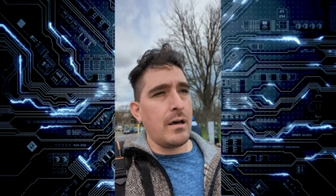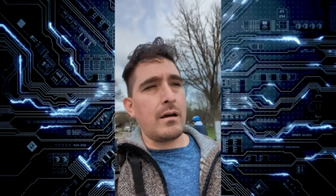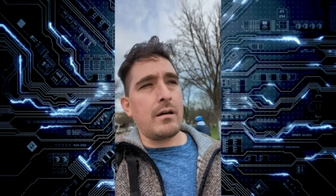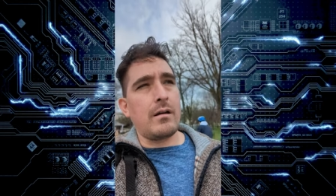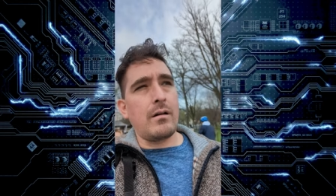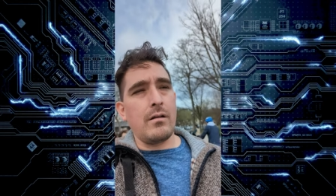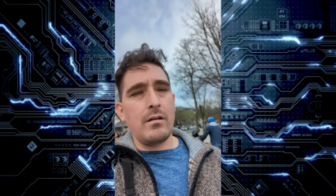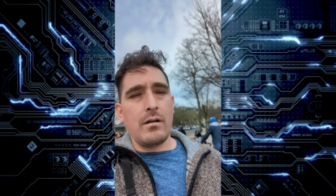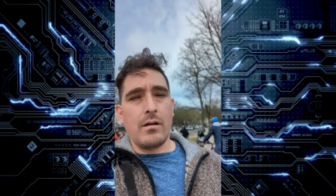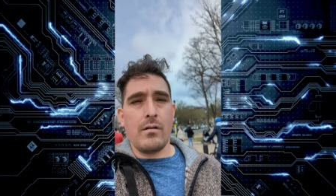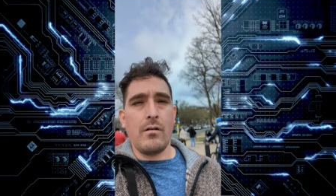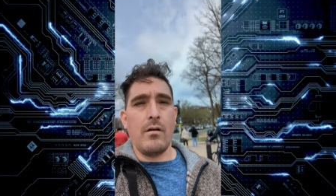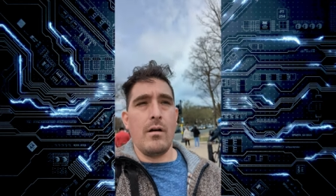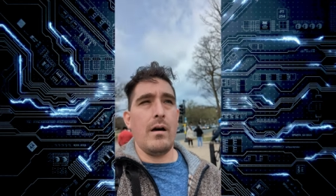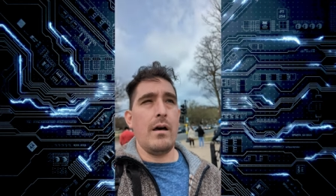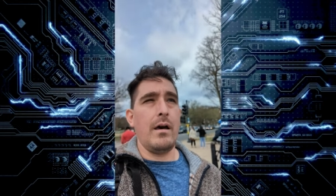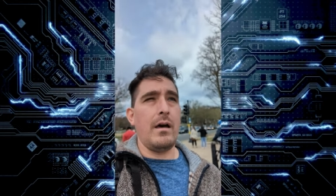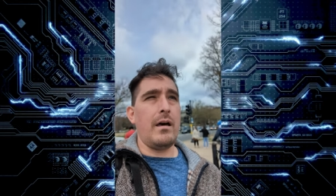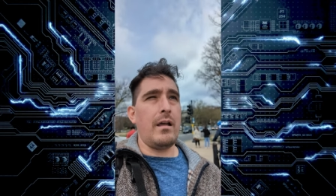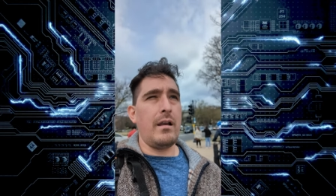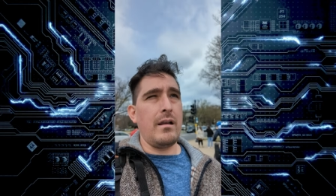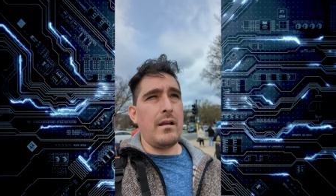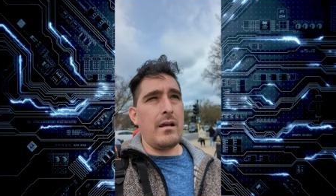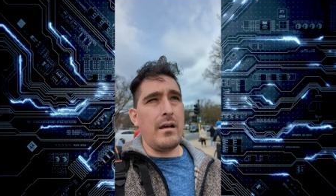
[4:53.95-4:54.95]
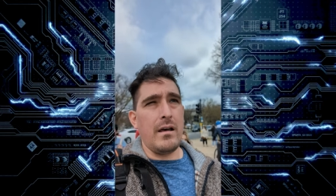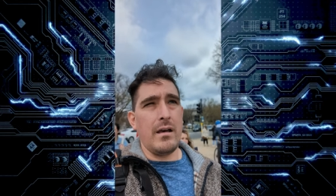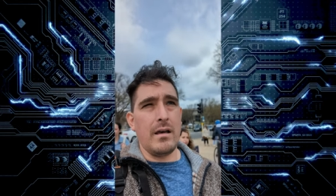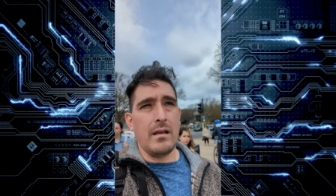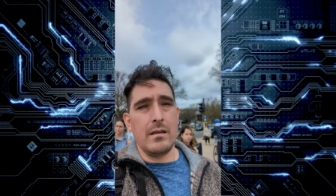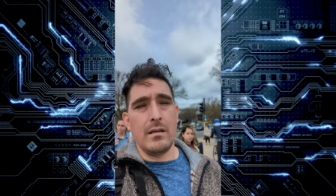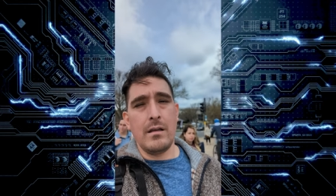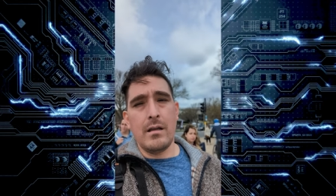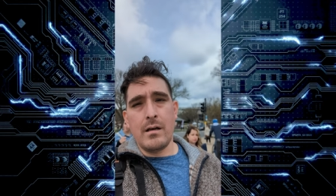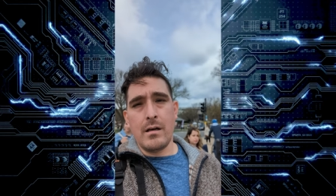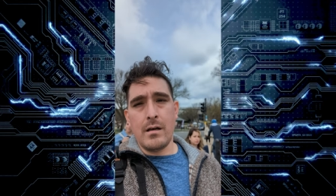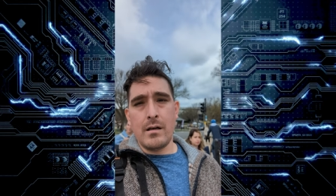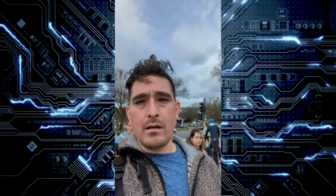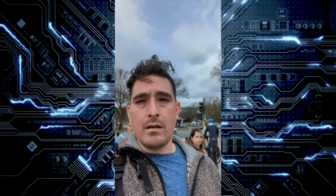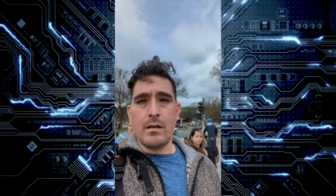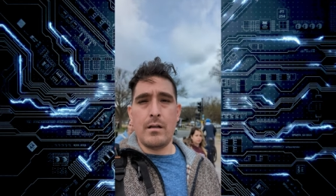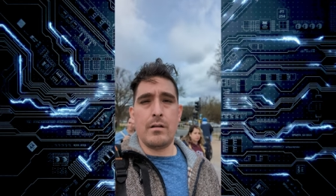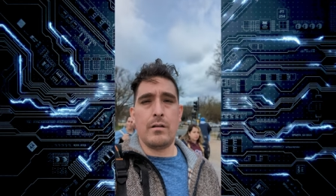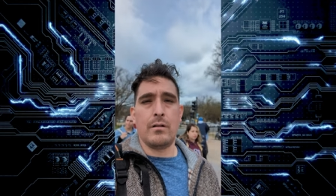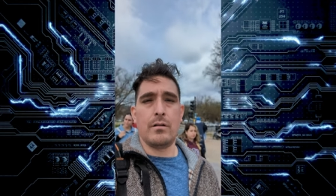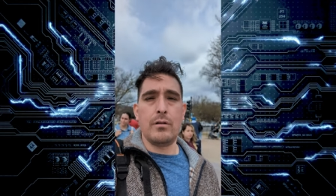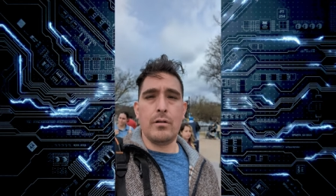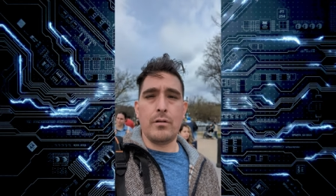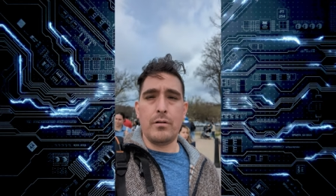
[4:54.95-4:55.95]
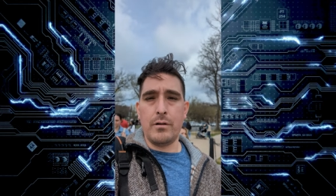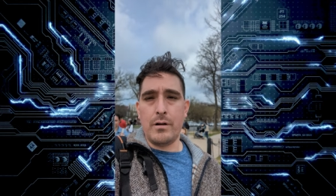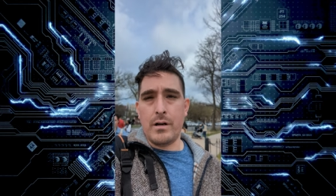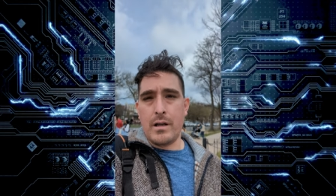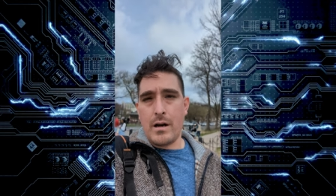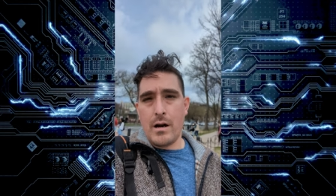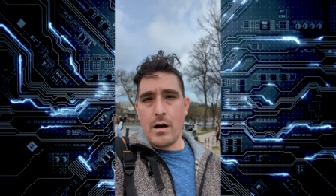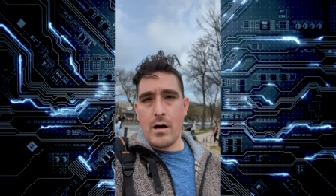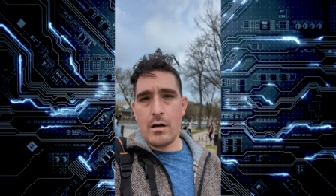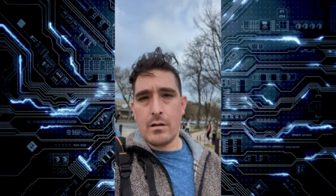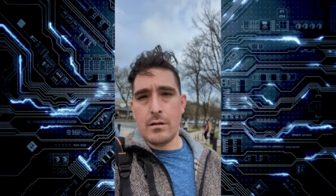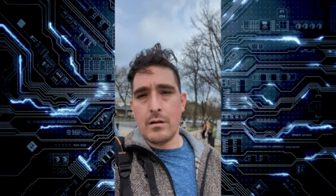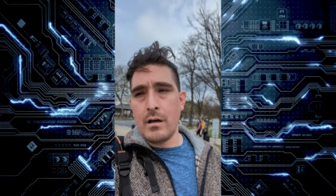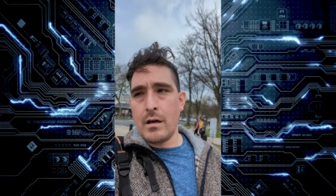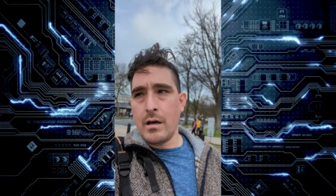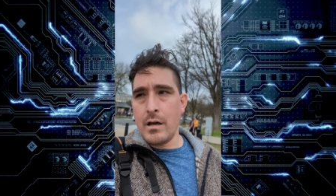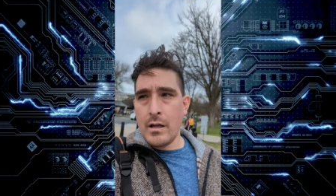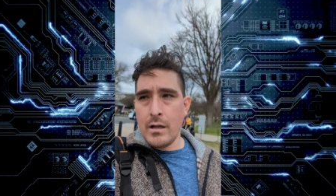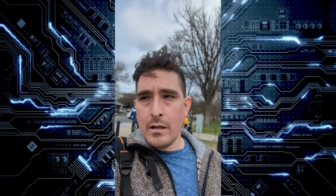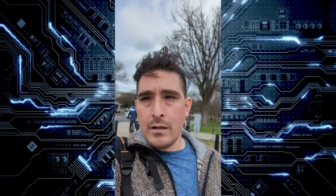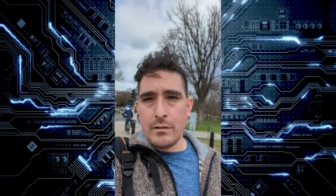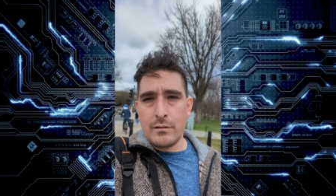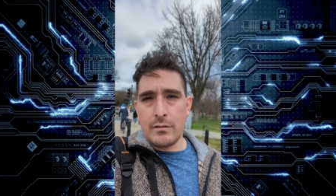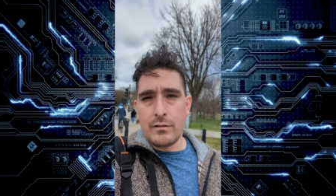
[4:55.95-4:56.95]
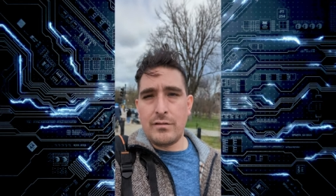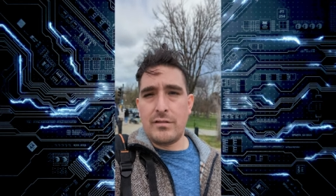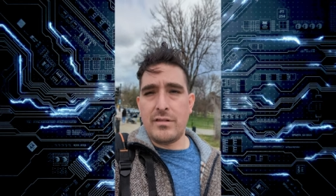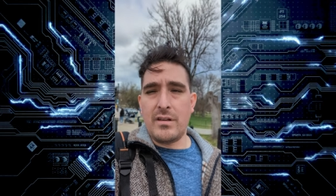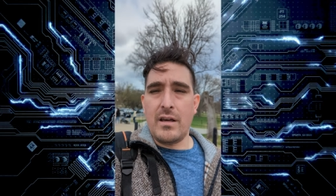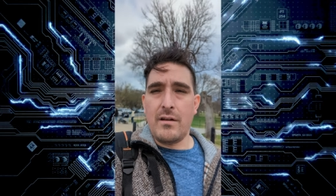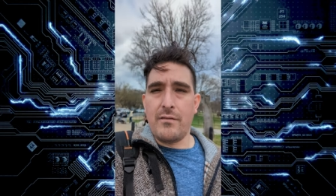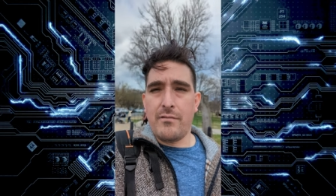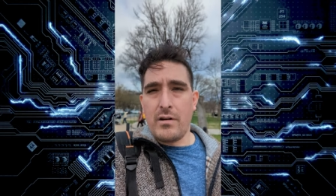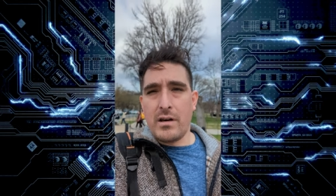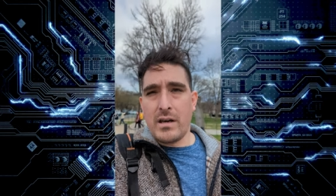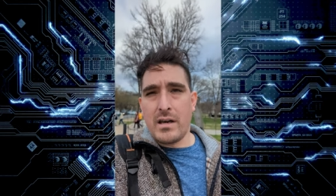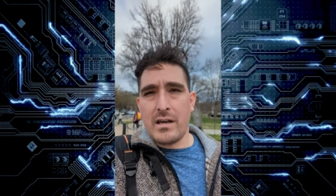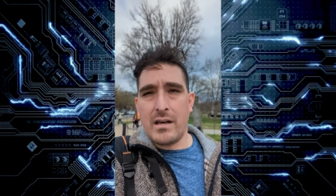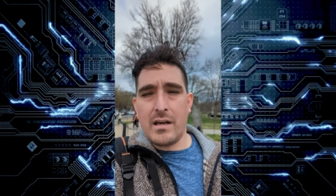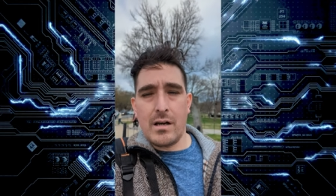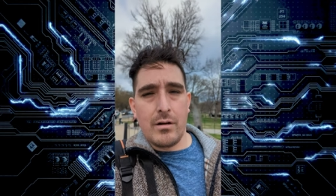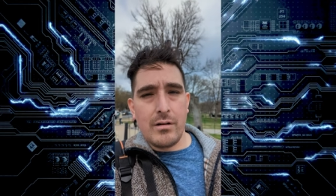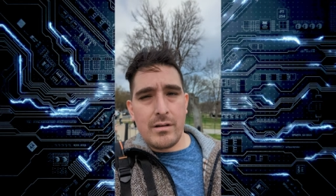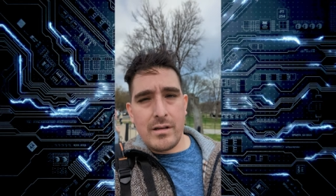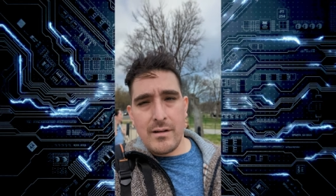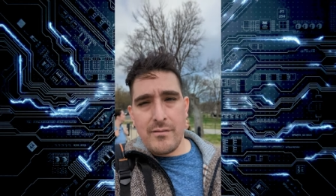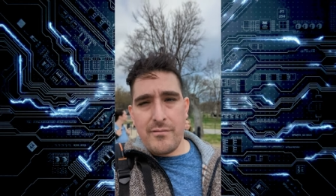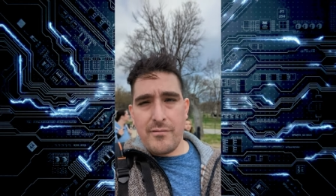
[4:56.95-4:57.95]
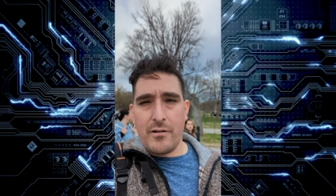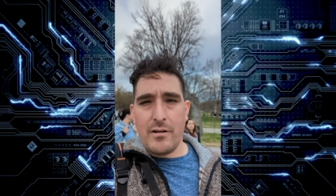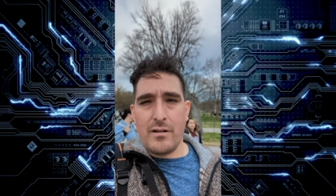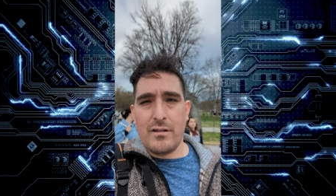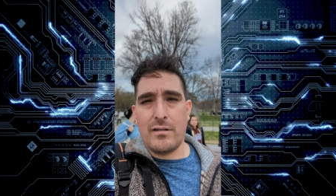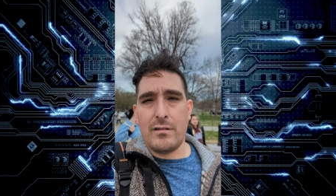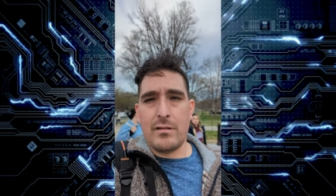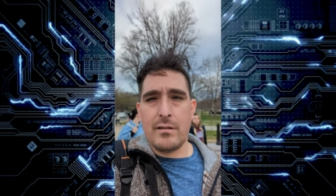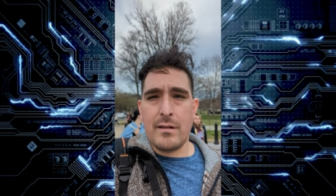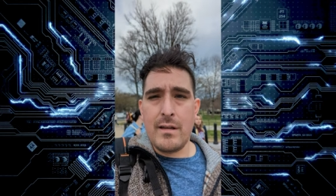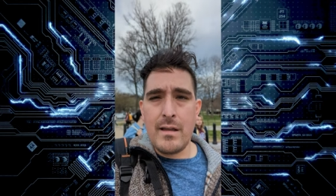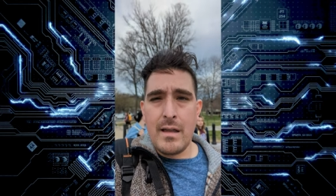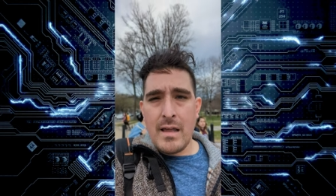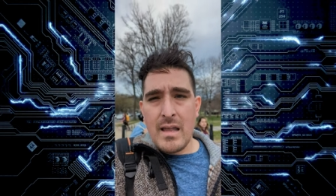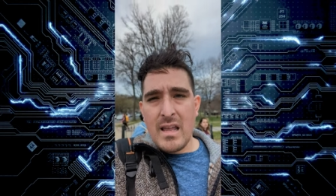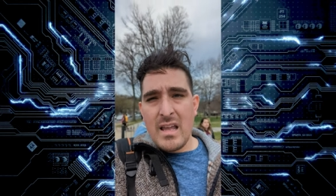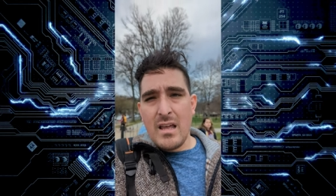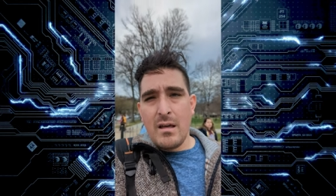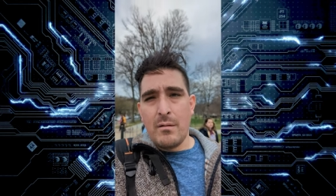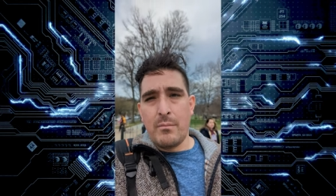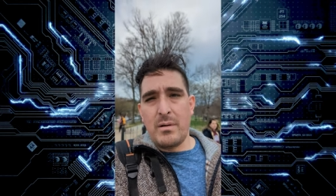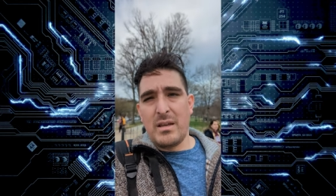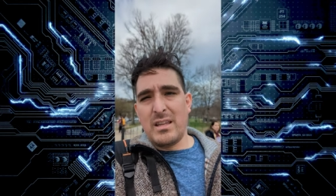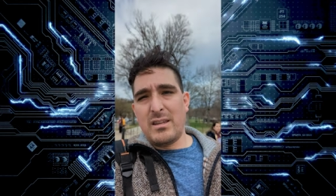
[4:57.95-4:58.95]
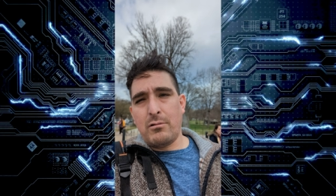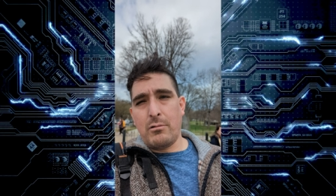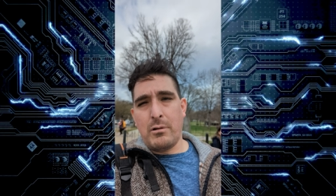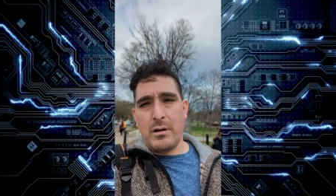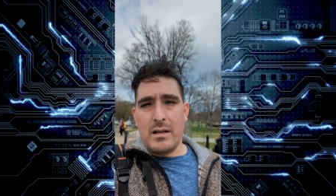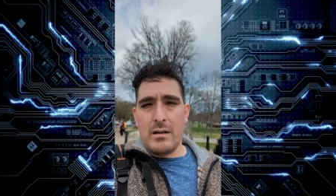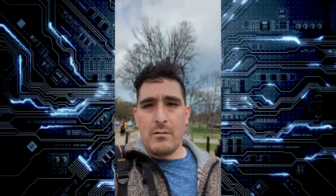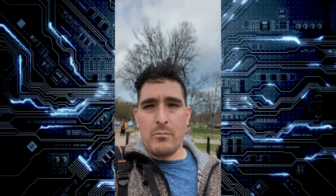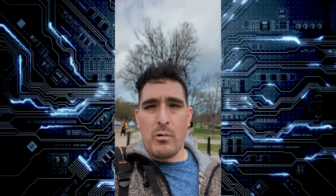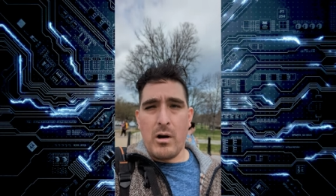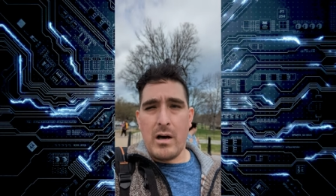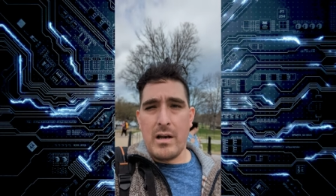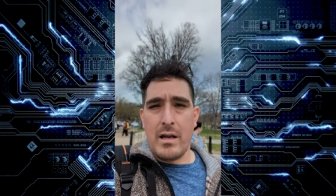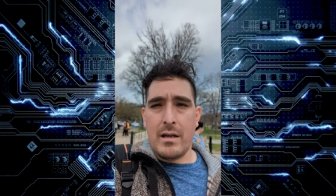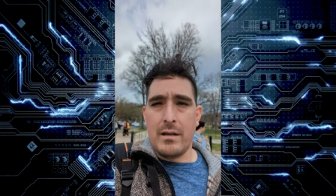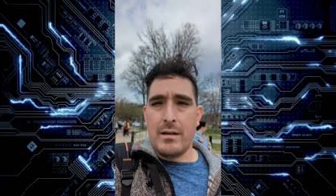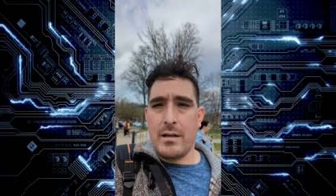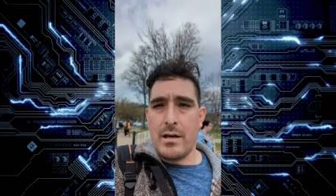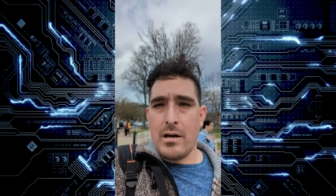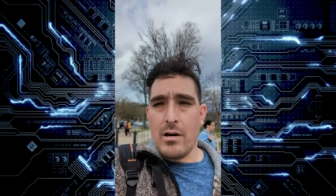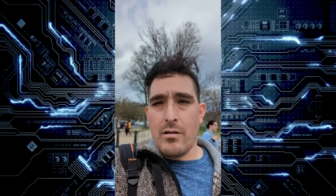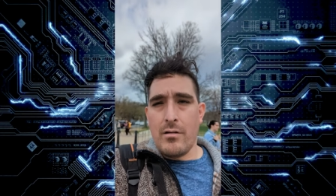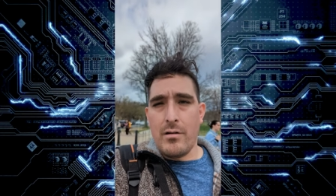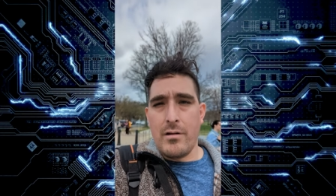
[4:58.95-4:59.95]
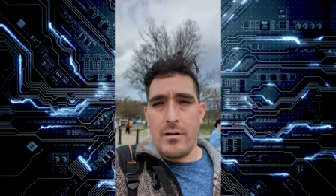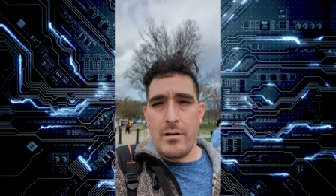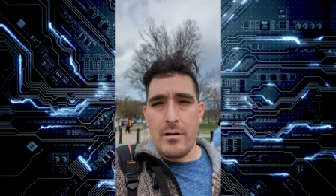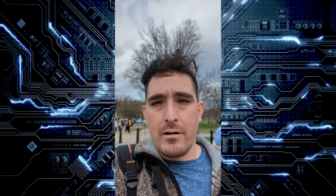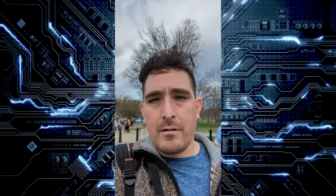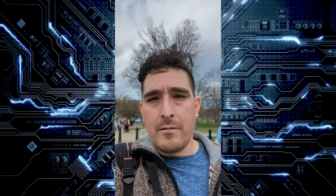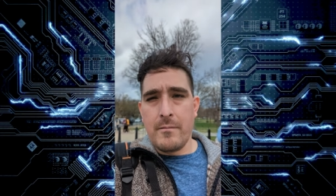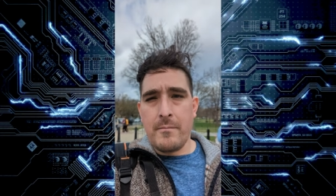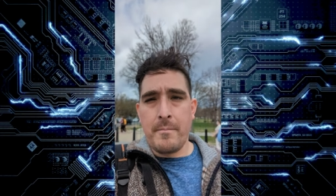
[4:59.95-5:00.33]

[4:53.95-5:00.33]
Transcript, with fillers: I'm gonna go ahead and turn it on to see if we can hear a difference between one and the other.